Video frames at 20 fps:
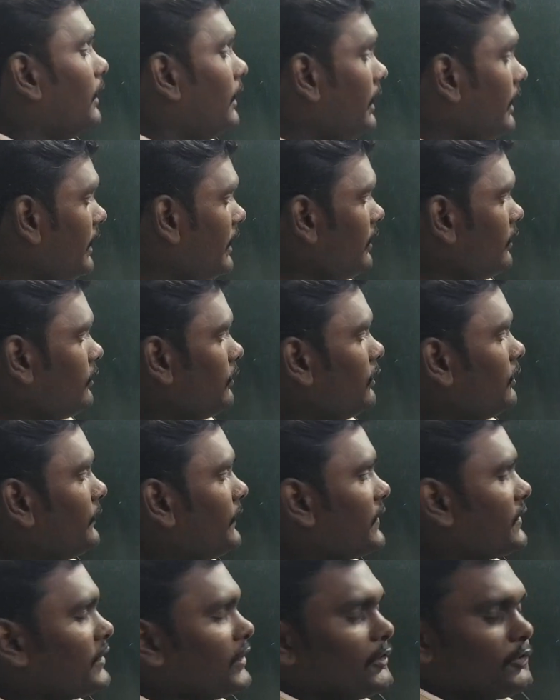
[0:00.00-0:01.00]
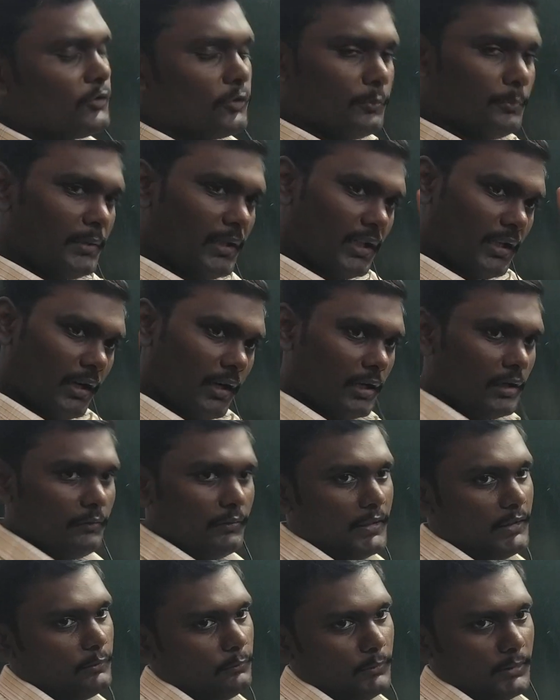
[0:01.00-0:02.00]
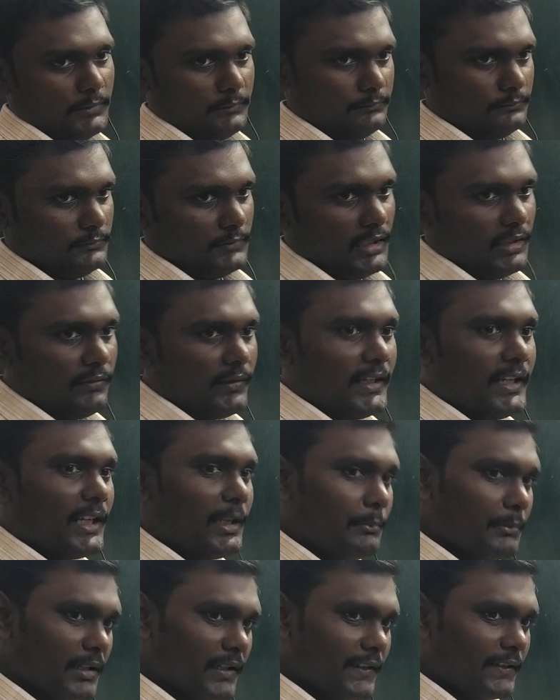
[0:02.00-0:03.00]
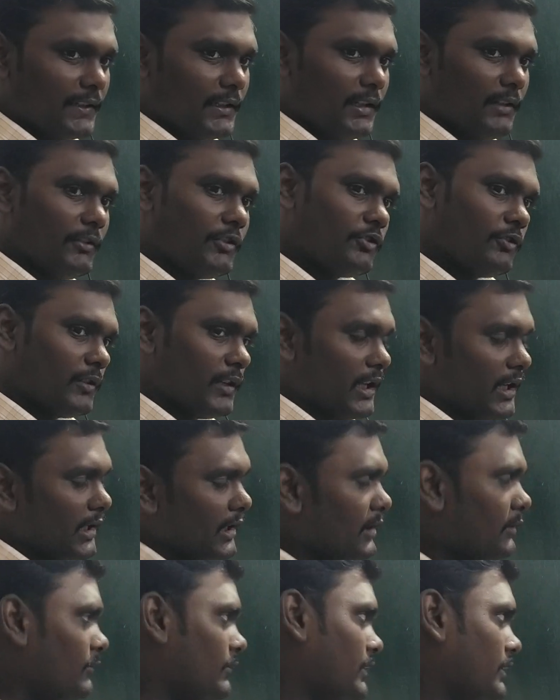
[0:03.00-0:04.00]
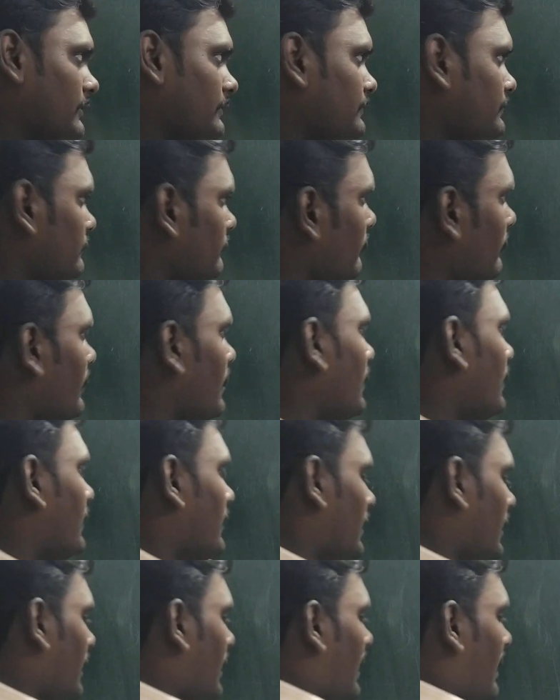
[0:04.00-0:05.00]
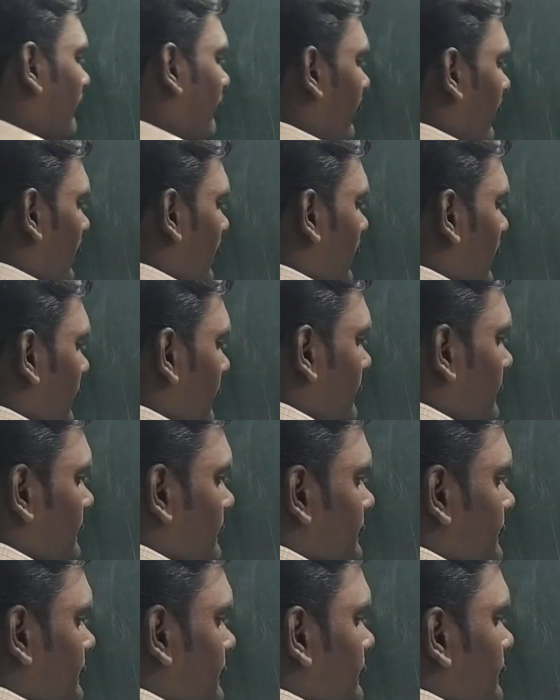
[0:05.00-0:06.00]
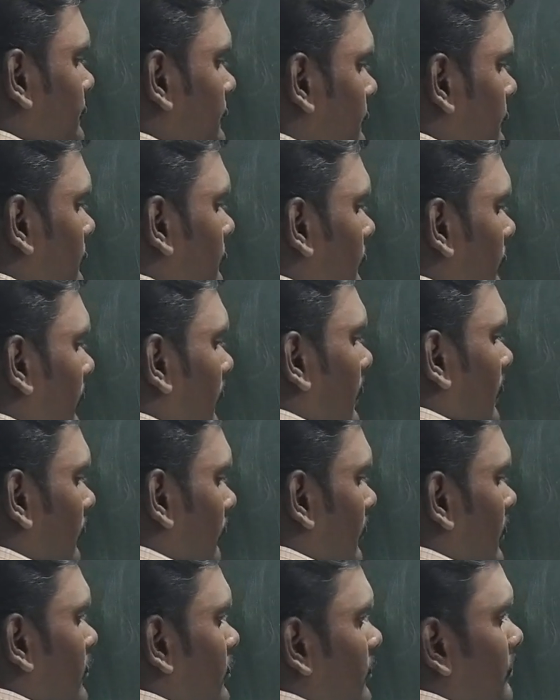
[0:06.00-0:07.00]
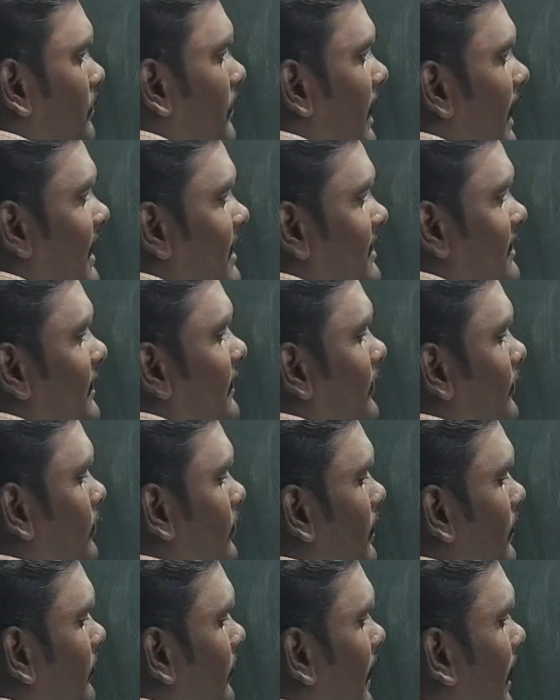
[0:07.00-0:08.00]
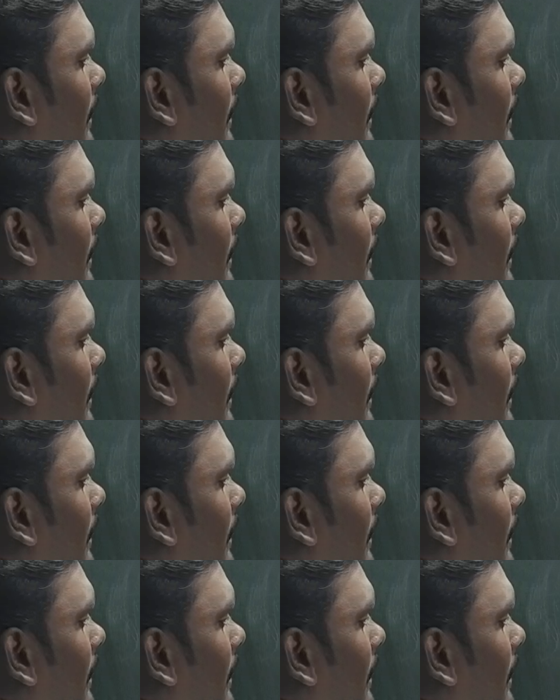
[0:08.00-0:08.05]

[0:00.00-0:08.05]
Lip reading: Leading coefficient should be always 1. If any number is there, we should take it out. Then after that, we should match this to the